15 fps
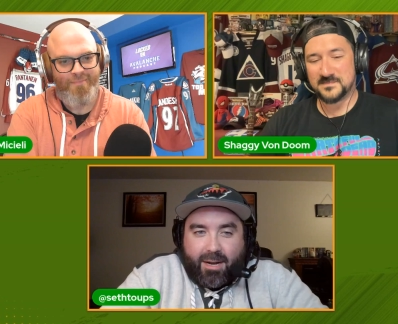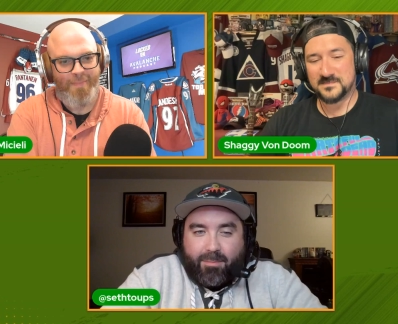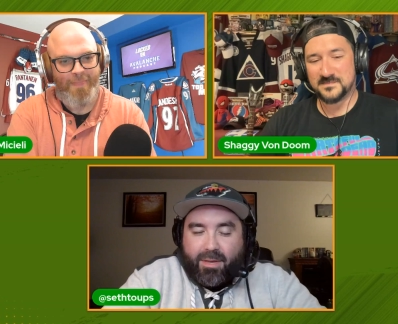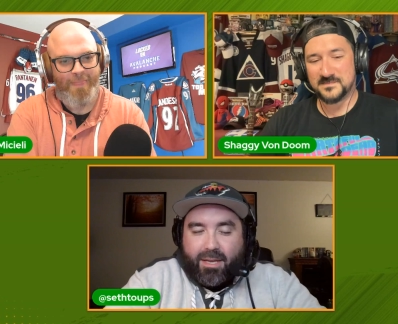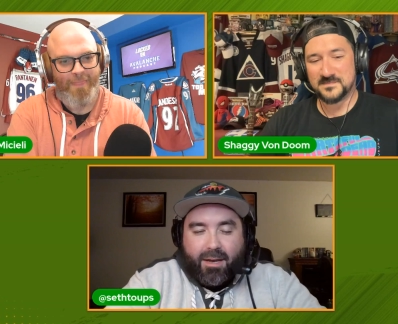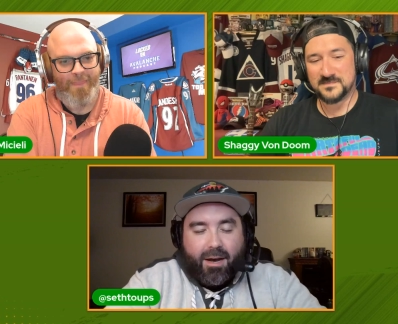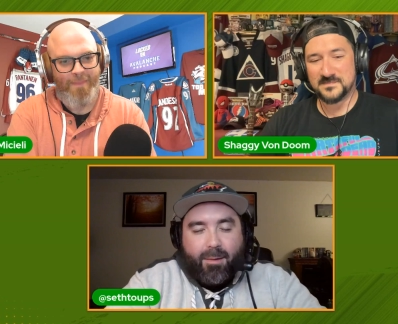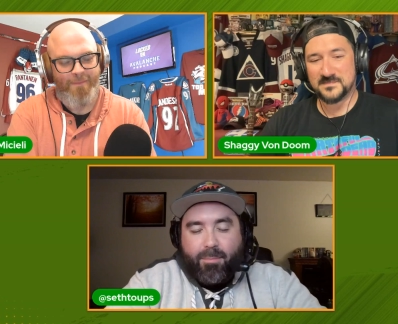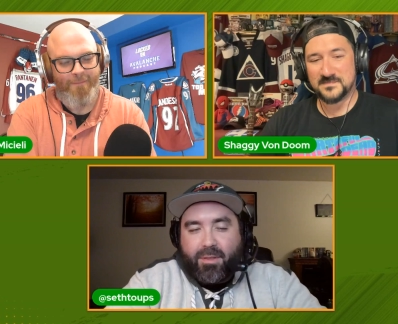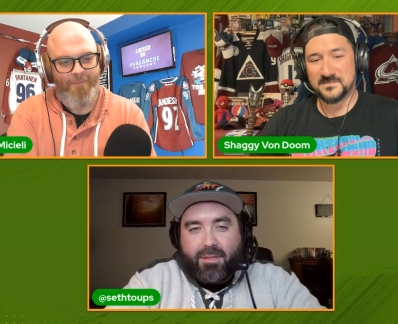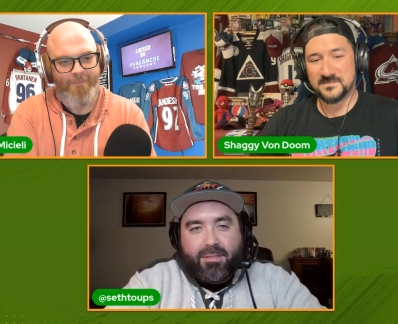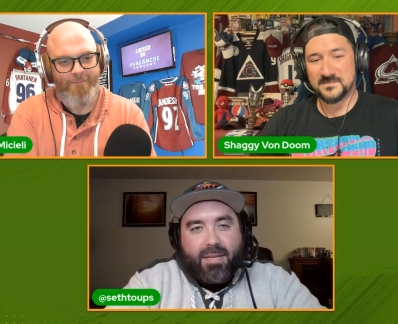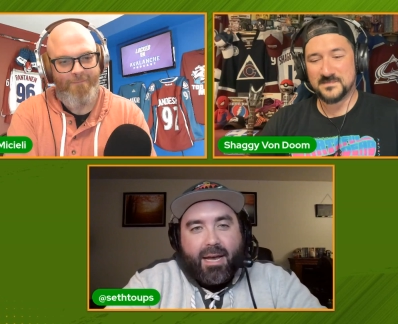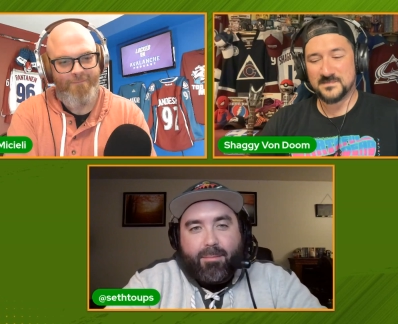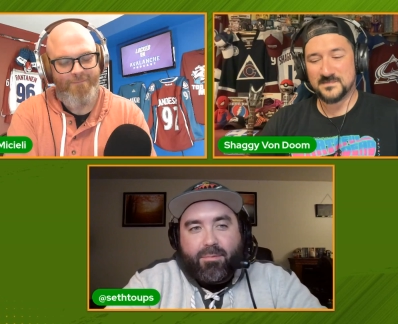Speaker 1: got to be up at the
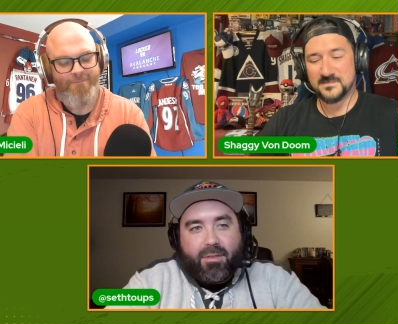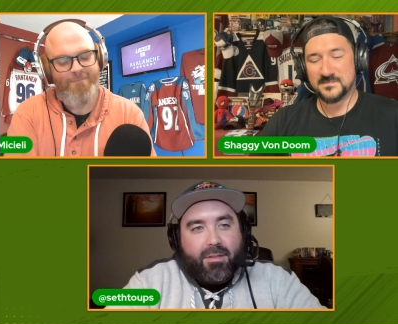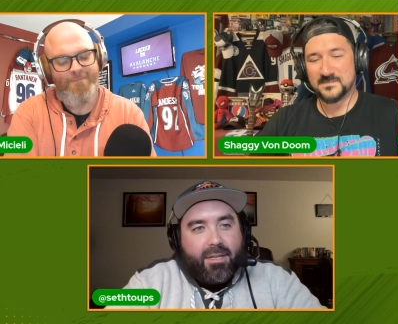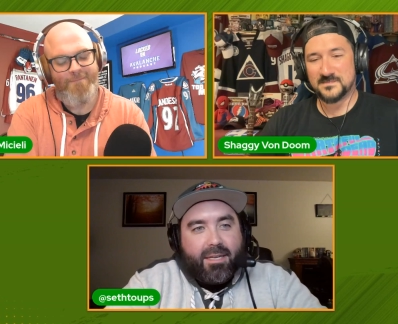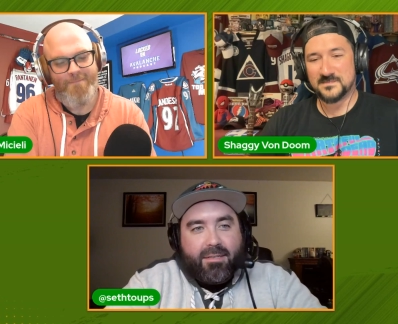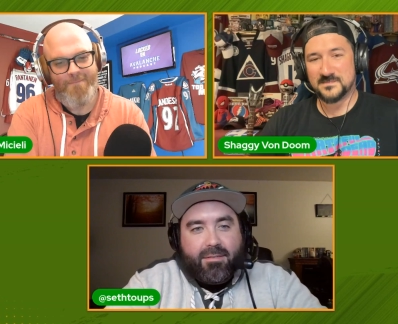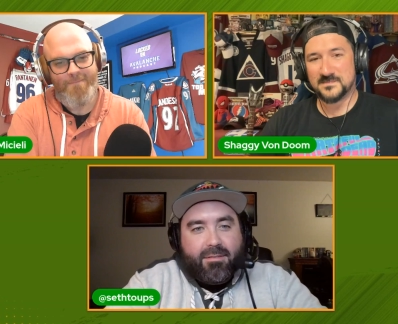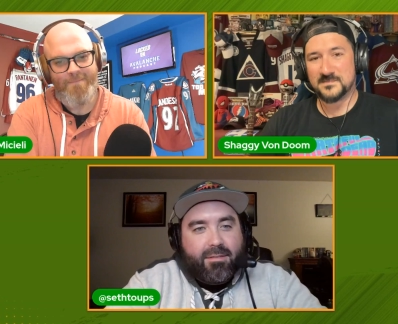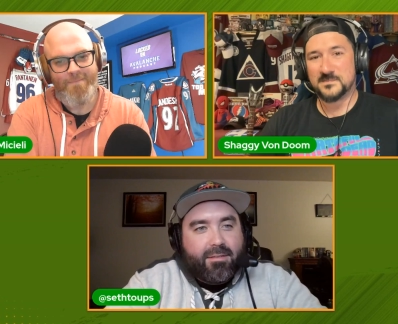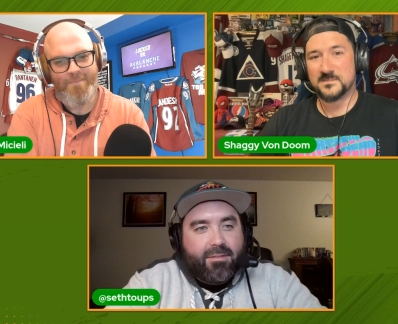top of the list.